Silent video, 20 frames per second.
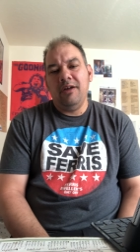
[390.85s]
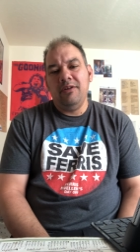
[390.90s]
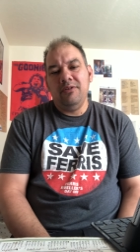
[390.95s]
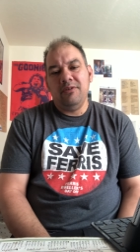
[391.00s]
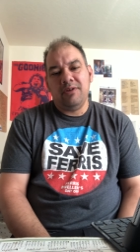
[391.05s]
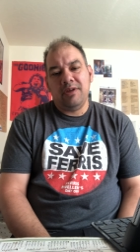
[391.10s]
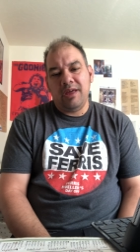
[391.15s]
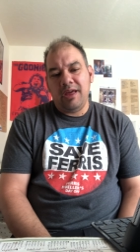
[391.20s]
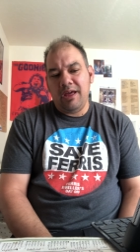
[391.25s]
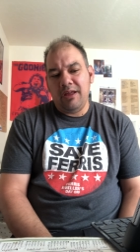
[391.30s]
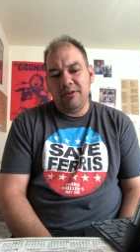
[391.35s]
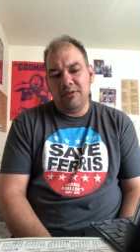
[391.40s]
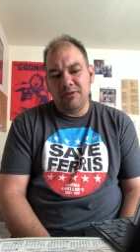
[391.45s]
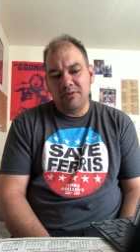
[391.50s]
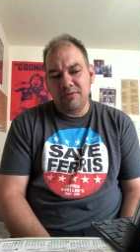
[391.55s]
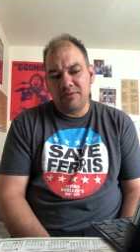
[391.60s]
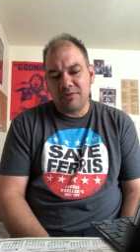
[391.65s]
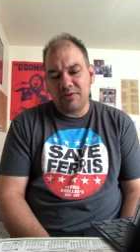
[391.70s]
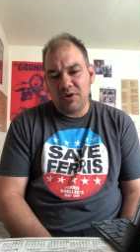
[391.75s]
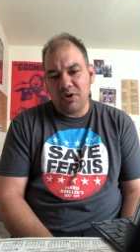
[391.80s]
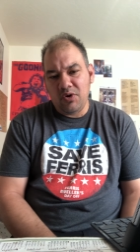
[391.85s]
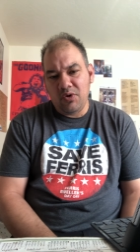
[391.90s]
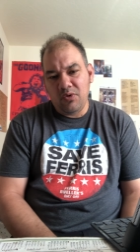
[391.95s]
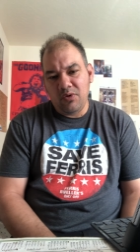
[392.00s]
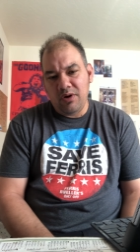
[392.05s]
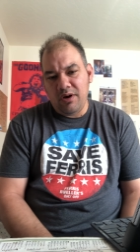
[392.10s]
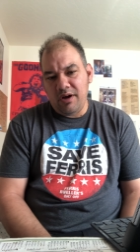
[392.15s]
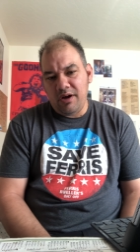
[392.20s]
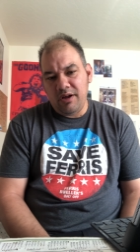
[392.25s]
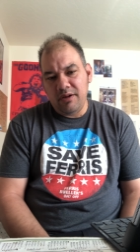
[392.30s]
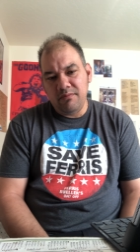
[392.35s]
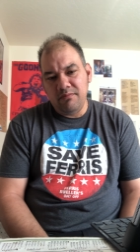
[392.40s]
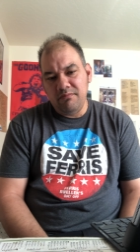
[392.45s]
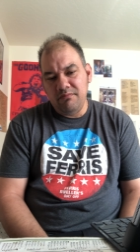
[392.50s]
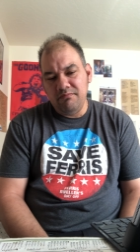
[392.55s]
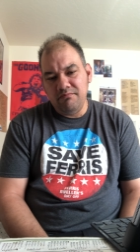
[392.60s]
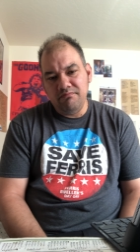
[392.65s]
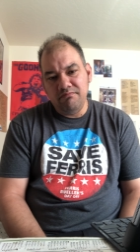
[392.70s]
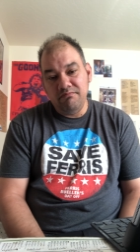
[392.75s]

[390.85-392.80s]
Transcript: you can do so on